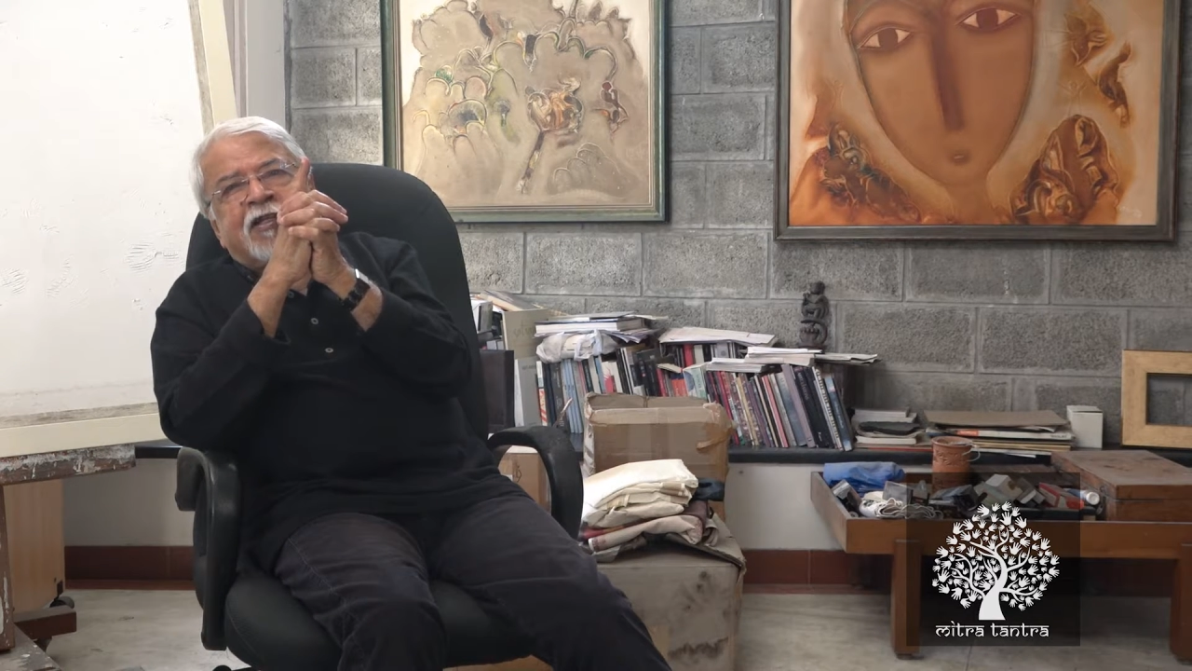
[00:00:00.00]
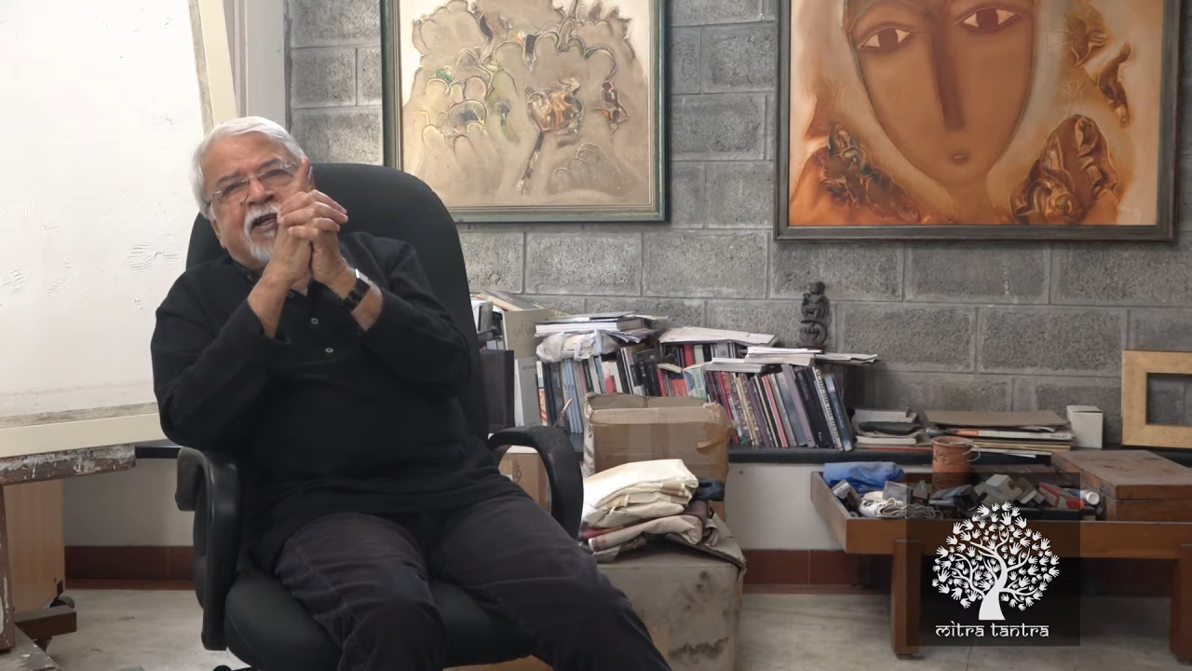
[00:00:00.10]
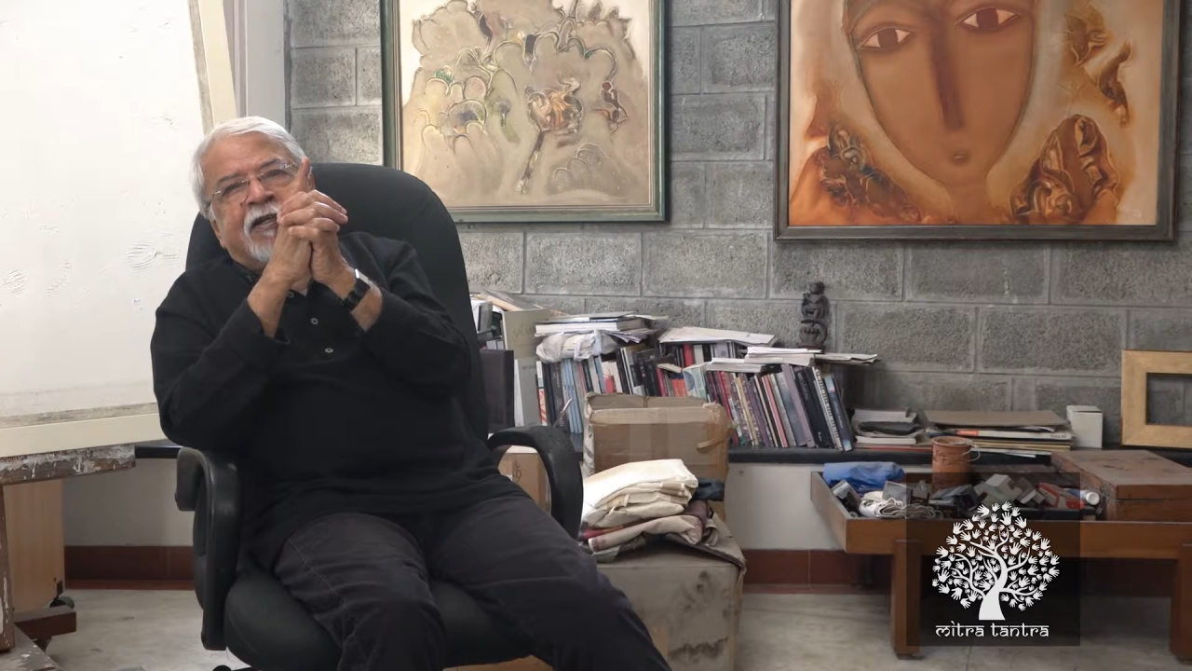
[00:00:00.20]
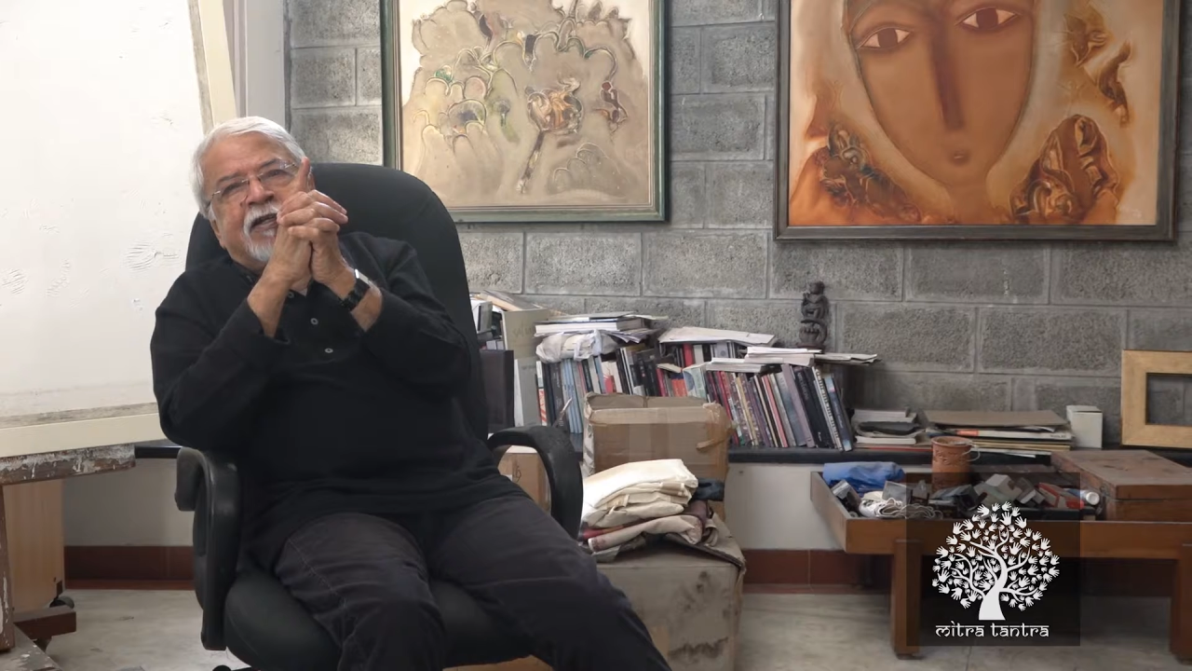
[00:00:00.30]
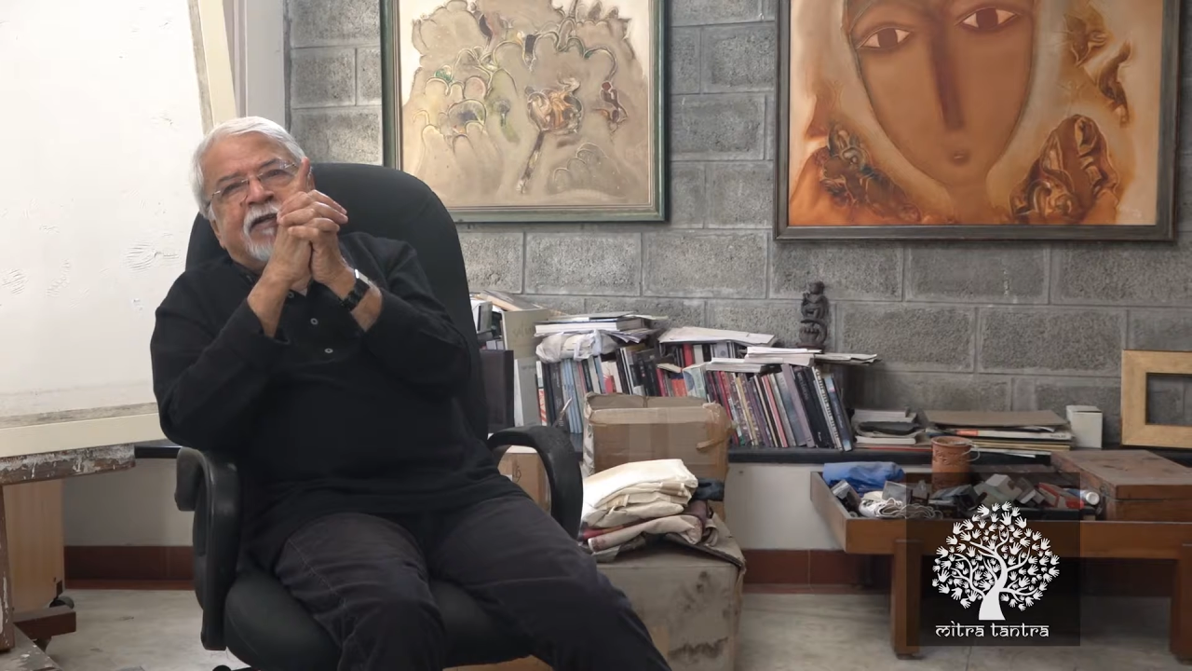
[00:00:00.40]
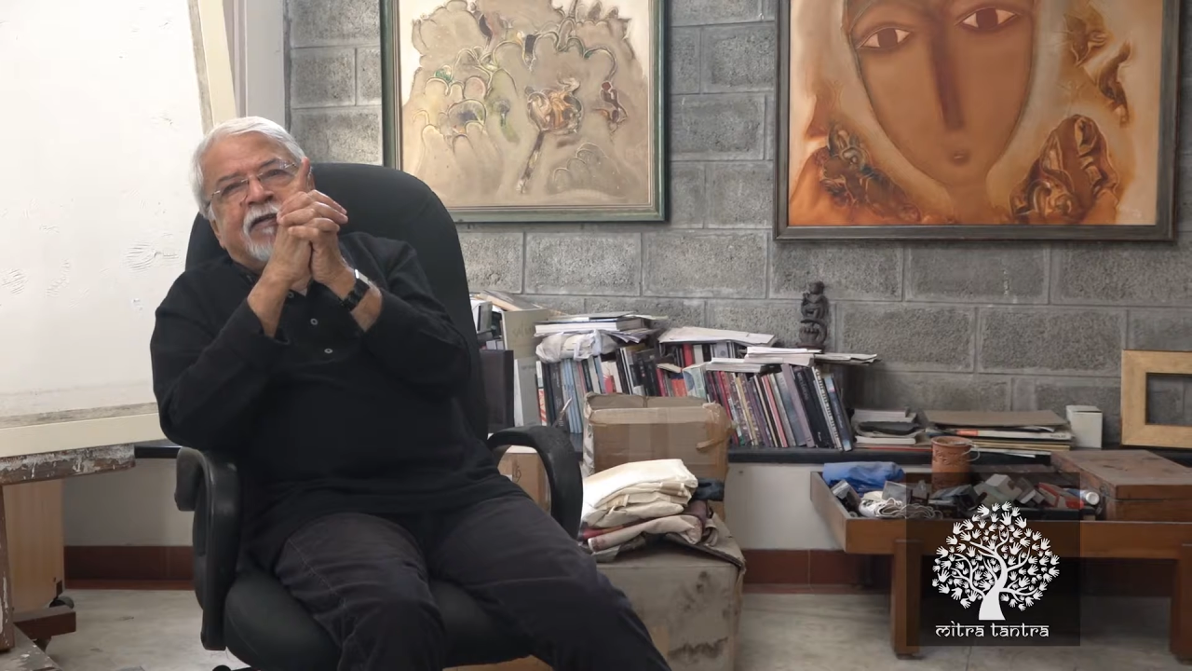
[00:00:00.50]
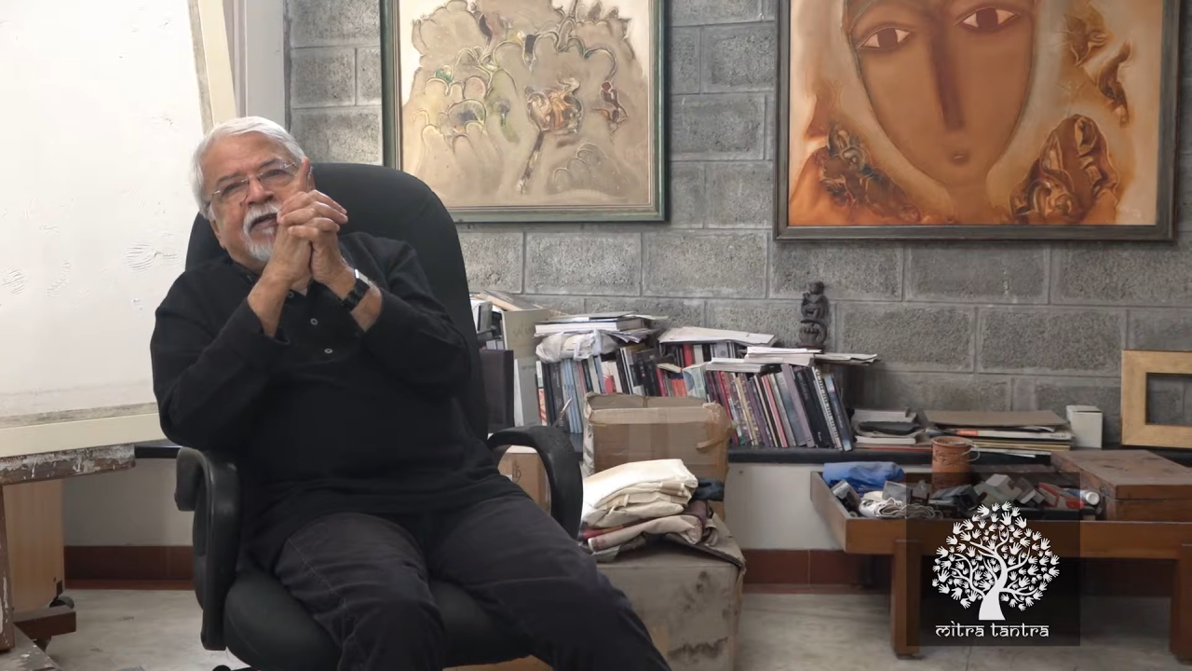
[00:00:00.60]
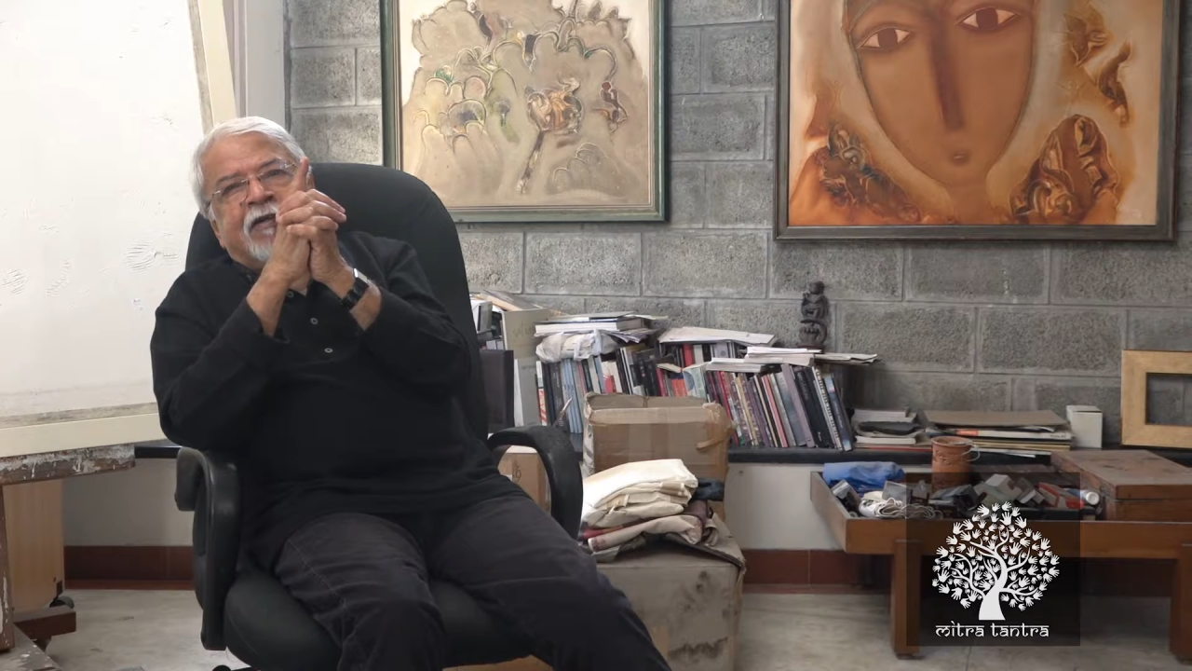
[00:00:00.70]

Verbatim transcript: Theatre,